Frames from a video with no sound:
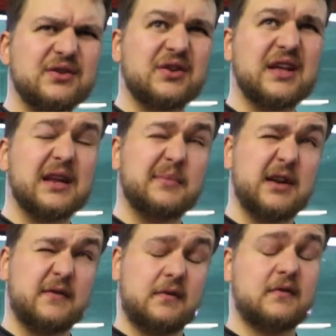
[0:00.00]
you're looking at
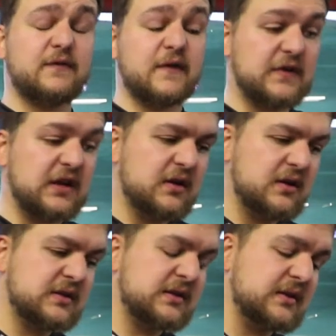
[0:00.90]
about 50
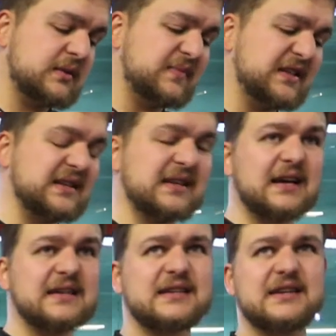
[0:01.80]
years, but in
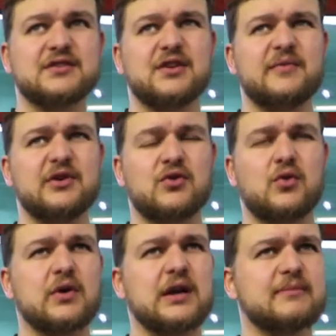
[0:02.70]
KZN it's only been
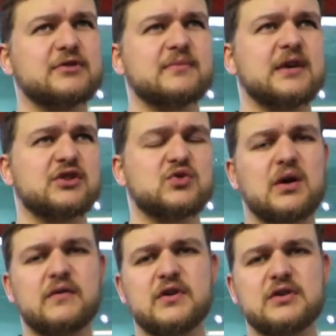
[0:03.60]
reported up to about
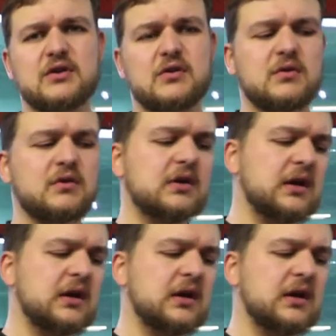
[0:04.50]
12 years old.